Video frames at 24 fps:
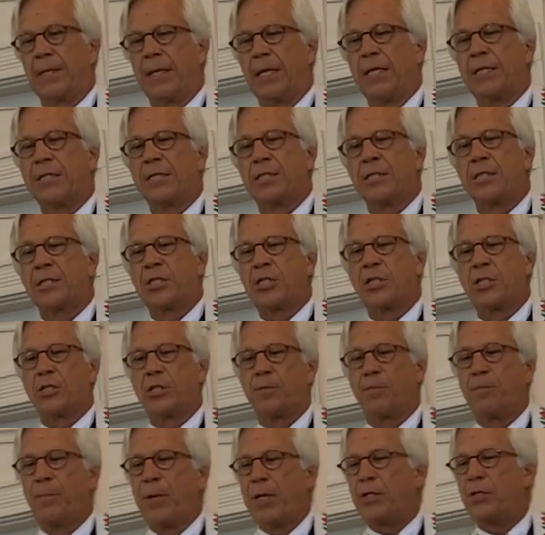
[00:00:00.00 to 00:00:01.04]
It's the
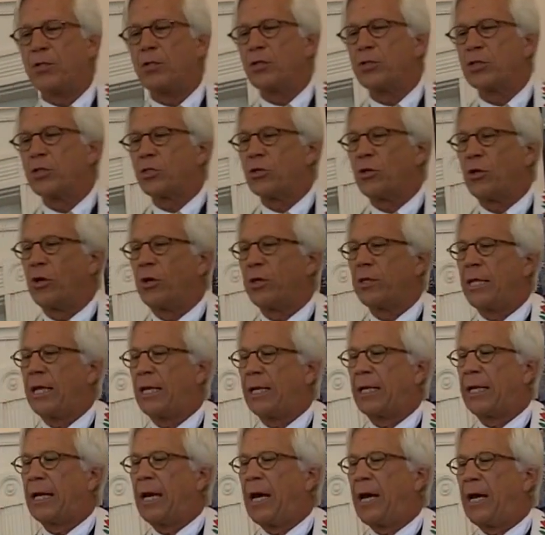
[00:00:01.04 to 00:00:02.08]
special song
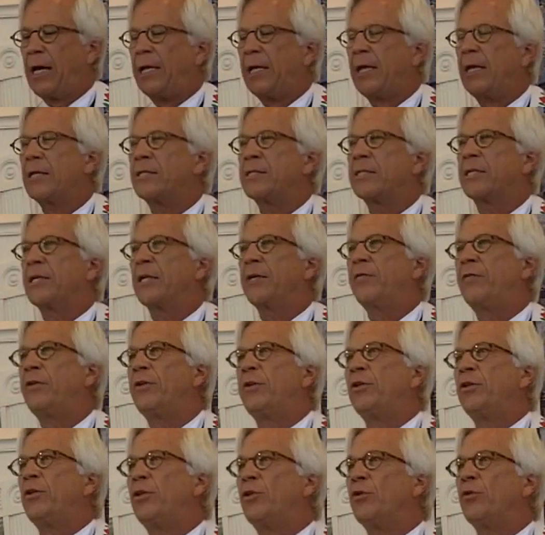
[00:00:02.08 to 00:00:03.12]
that God has
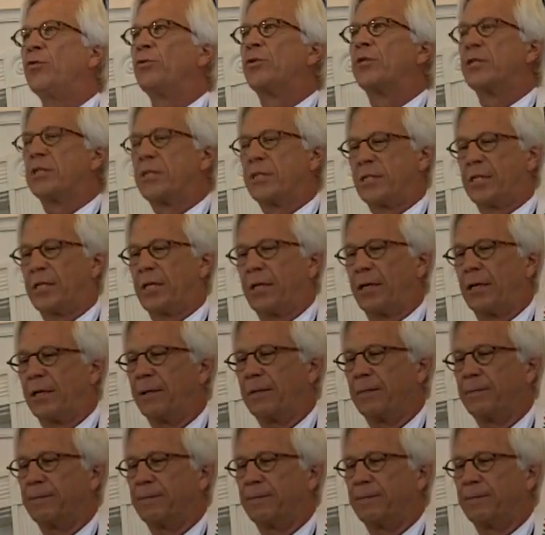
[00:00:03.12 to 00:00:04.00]
given you to sing.